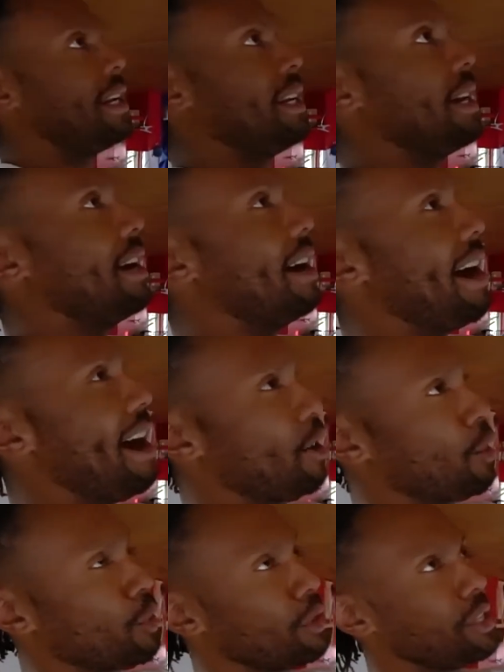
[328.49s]
a
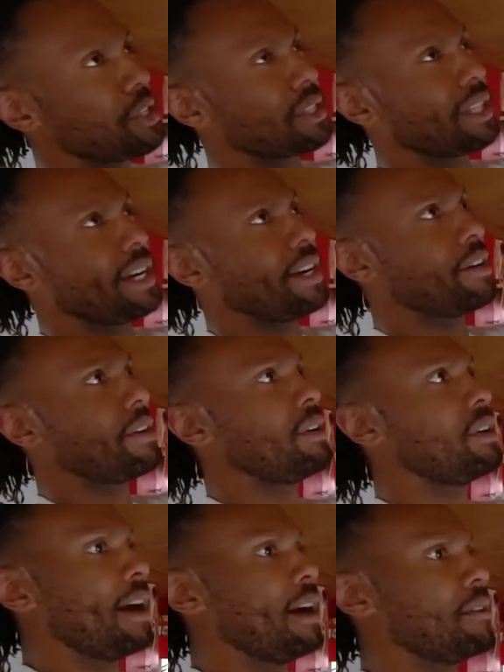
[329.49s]
1/4 inch layer
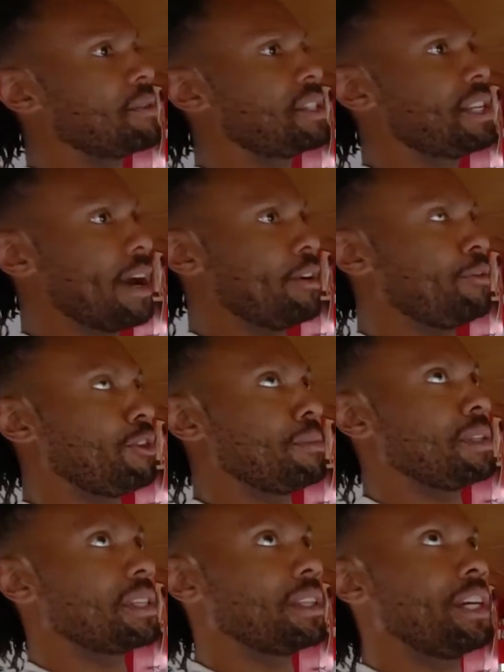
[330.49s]
of styrofoam
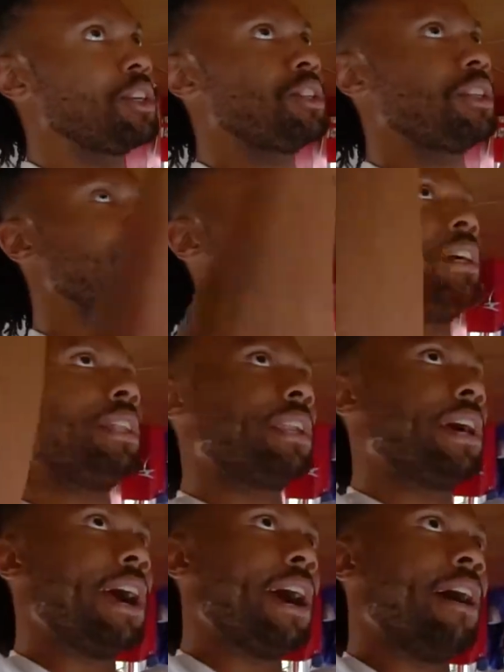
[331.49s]
insulation
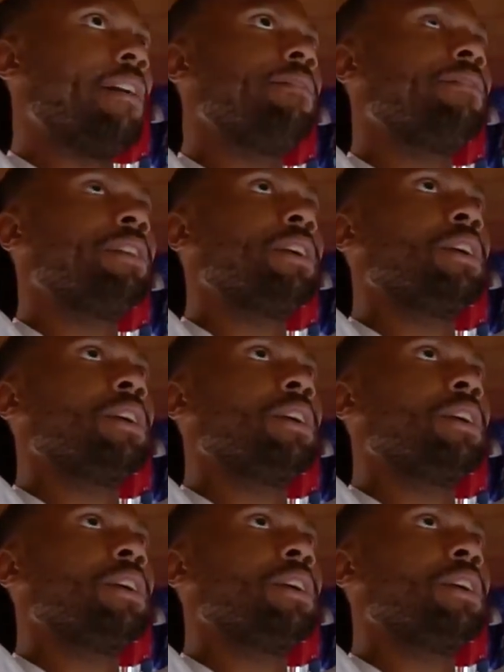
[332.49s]
that I have